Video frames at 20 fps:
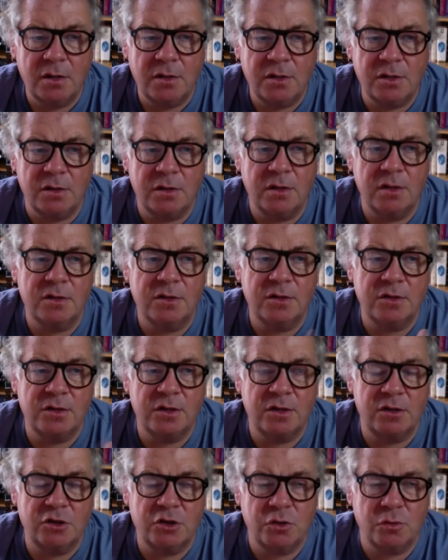to this
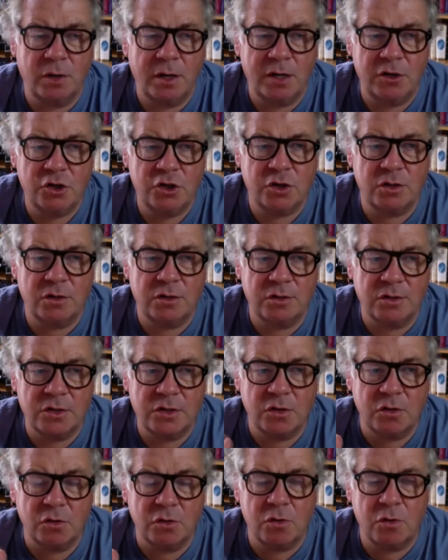situation
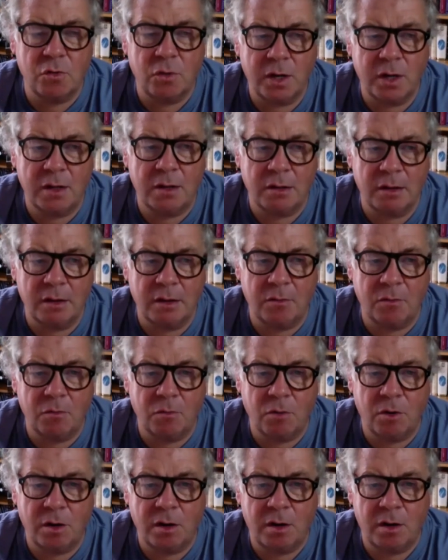so quickly,
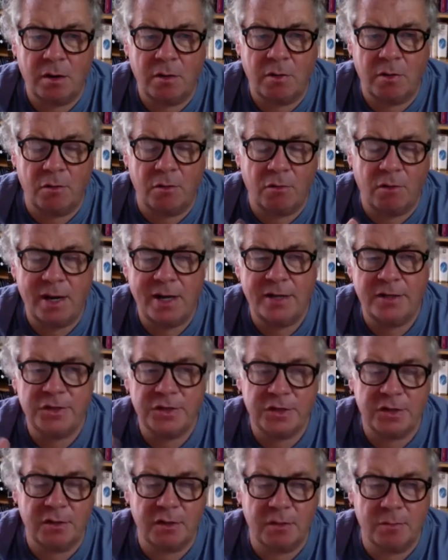where the
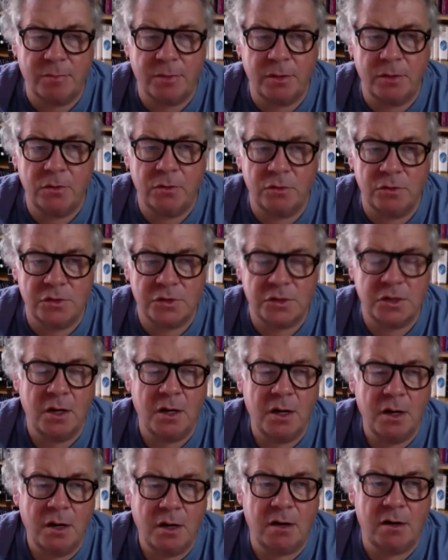Reds and the Blues
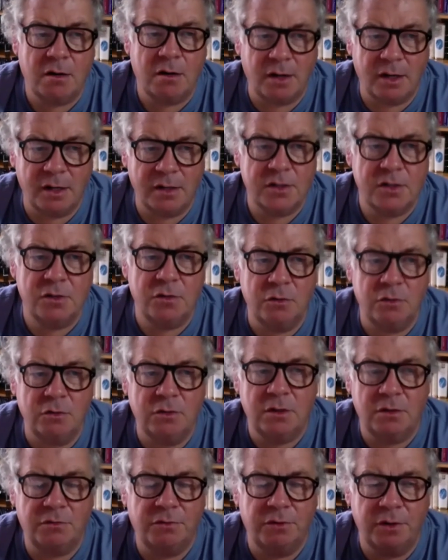are like two
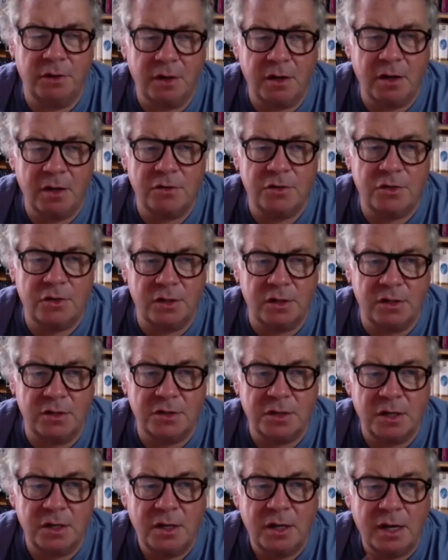different
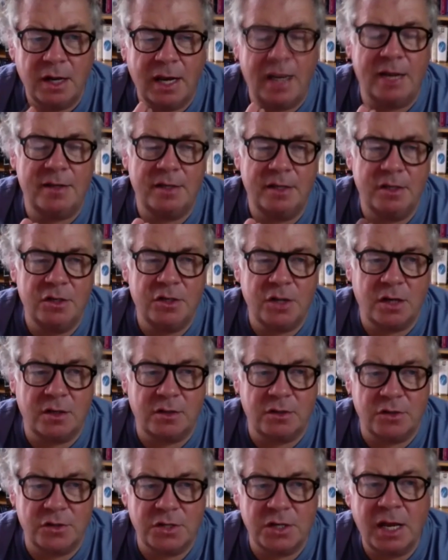countries at each
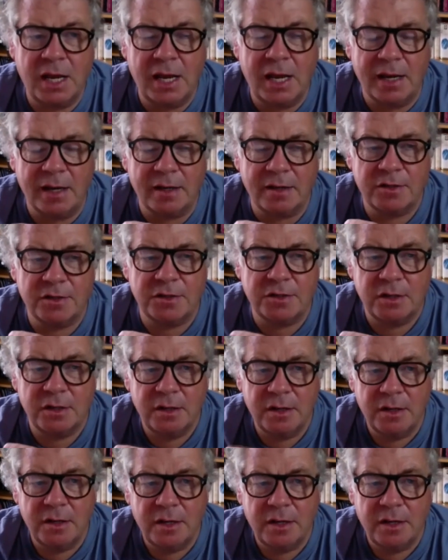other's necks.